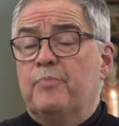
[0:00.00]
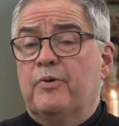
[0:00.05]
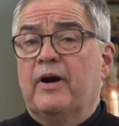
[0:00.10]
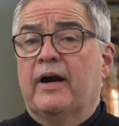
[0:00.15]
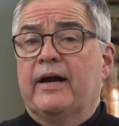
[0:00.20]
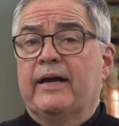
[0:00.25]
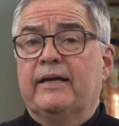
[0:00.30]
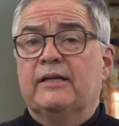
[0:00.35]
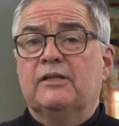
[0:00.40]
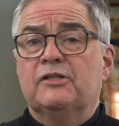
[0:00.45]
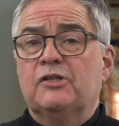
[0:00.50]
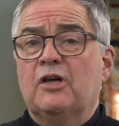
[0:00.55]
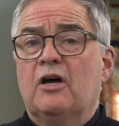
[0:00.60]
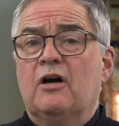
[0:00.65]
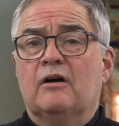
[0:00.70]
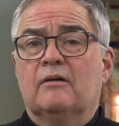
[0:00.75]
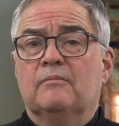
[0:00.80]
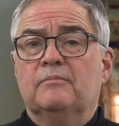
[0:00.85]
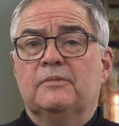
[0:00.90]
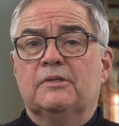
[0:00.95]
praying
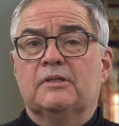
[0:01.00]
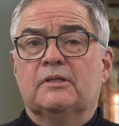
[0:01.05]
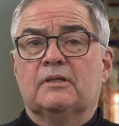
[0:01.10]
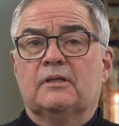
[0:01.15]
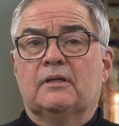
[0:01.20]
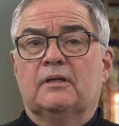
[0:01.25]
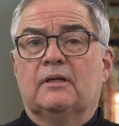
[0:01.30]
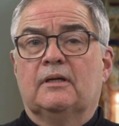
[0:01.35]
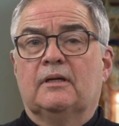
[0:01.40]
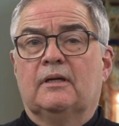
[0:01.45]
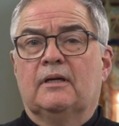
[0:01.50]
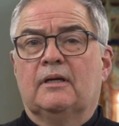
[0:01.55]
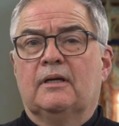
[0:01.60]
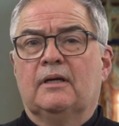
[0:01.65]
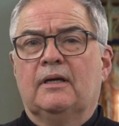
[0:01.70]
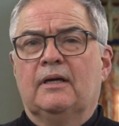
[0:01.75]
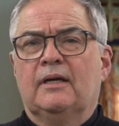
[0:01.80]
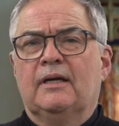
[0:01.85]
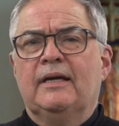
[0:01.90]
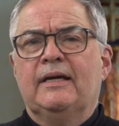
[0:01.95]
Psalms.
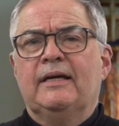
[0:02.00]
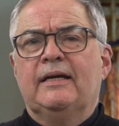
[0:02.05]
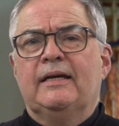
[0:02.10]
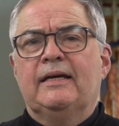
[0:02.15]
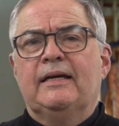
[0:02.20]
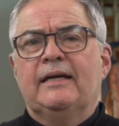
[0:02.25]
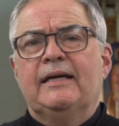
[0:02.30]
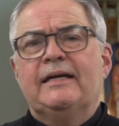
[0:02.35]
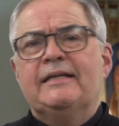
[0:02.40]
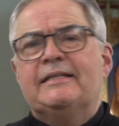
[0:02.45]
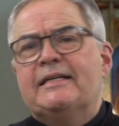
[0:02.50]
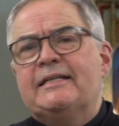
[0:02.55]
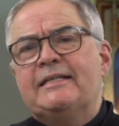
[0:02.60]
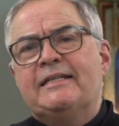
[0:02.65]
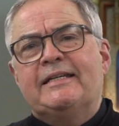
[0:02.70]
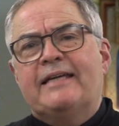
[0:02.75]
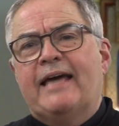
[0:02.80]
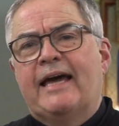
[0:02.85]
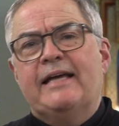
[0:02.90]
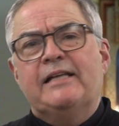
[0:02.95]
It
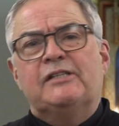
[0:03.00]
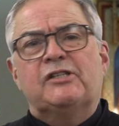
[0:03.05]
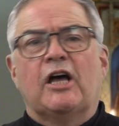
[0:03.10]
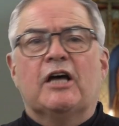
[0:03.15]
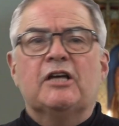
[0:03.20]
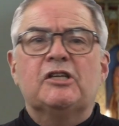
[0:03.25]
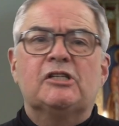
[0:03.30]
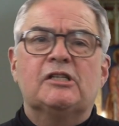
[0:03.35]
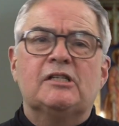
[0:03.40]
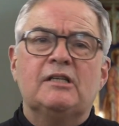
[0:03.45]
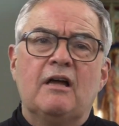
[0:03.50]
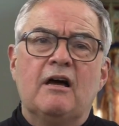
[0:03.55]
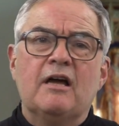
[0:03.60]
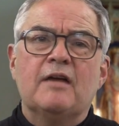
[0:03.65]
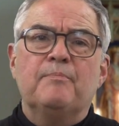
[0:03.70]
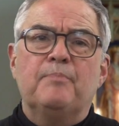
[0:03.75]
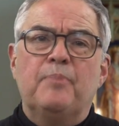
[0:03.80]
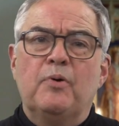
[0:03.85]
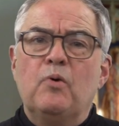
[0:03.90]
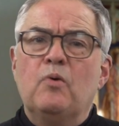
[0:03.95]
indicates a
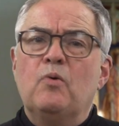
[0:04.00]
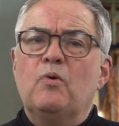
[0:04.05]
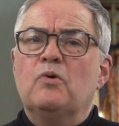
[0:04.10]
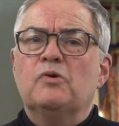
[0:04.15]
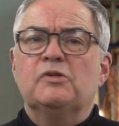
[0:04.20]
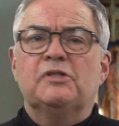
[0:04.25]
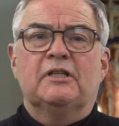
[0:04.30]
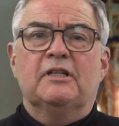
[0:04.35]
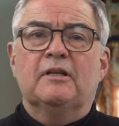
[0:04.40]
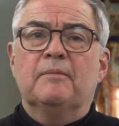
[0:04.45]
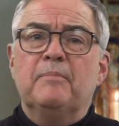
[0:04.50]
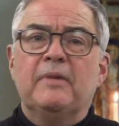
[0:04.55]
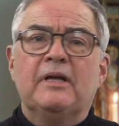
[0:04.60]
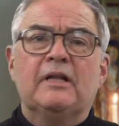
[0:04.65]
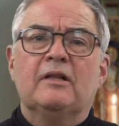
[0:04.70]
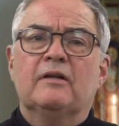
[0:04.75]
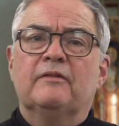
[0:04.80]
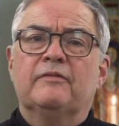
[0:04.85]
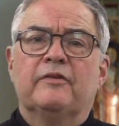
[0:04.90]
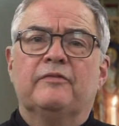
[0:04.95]
slight pause in the
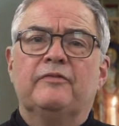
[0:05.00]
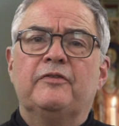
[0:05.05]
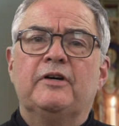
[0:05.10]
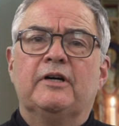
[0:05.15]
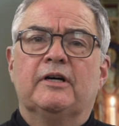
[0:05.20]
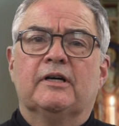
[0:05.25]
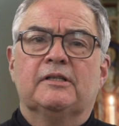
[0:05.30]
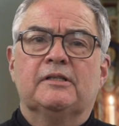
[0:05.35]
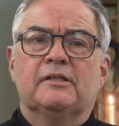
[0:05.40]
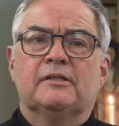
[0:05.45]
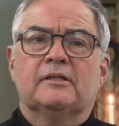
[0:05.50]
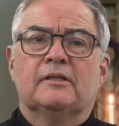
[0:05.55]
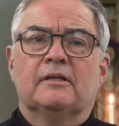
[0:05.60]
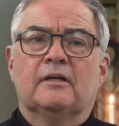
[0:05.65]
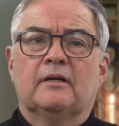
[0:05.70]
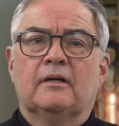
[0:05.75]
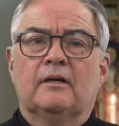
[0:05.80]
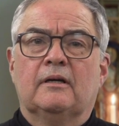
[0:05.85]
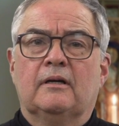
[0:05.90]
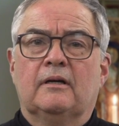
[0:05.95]
middle of a verse,
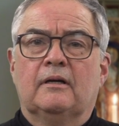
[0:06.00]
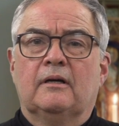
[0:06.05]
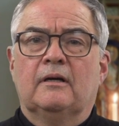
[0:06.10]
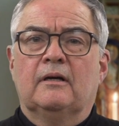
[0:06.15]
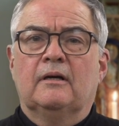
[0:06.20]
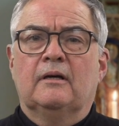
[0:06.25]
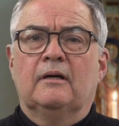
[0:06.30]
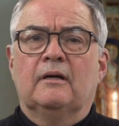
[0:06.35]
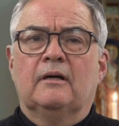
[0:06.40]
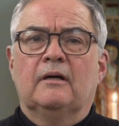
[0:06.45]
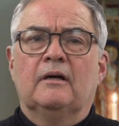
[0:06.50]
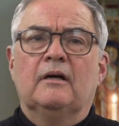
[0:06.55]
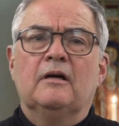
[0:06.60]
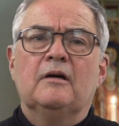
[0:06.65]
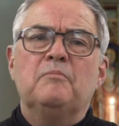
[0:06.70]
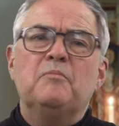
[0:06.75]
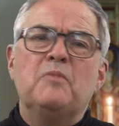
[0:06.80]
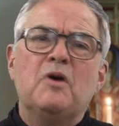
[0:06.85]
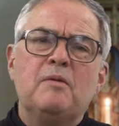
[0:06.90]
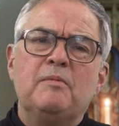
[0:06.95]

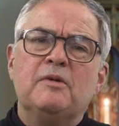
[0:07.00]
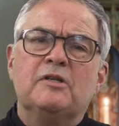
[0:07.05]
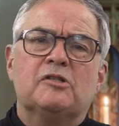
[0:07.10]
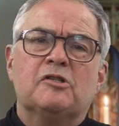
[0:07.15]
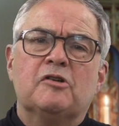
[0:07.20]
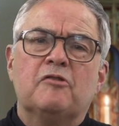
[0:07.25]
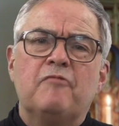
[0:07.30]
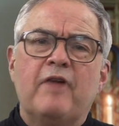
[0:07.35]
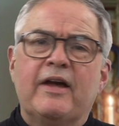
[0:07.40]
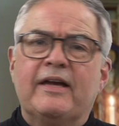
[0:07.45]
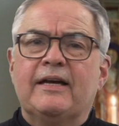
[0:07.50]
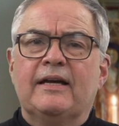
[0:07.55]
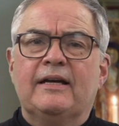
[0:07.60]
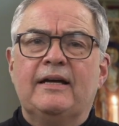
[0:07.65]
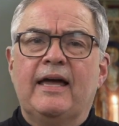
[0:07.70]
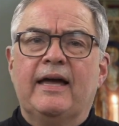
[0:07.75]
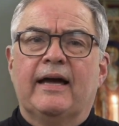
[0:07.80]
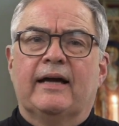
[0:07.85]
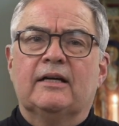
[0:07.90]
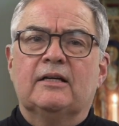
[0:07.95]
a moment to
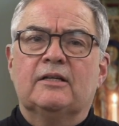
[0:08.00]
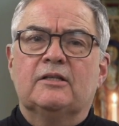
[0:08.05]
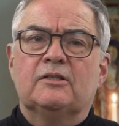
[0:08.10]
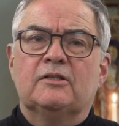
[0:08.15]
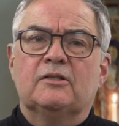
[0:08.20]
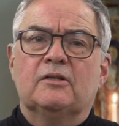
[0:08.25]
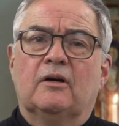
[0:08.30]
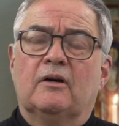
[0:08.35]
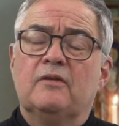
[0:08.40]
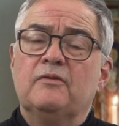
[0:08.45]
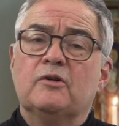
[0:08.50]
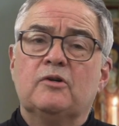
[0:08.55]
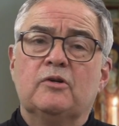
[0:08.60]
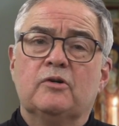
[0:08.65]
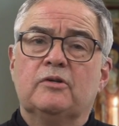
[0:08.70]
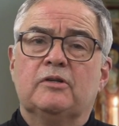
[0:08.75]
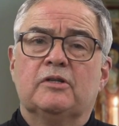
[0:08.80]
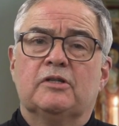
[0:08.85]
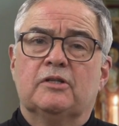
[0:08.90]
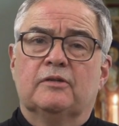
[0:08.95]
recollect on the
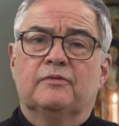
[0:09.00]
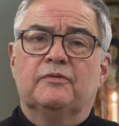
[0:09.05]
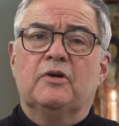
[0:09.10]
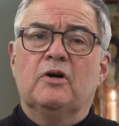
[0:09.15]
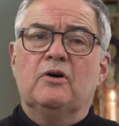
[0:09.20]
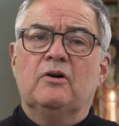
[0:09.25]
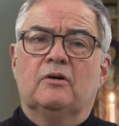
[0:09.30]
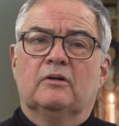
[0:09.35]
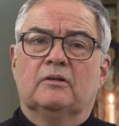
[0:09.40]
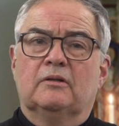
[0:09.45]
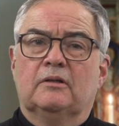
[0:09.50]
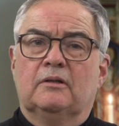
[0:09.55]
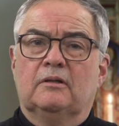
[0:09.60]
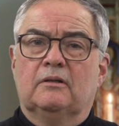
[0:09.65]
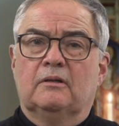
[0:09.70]
goodness of God.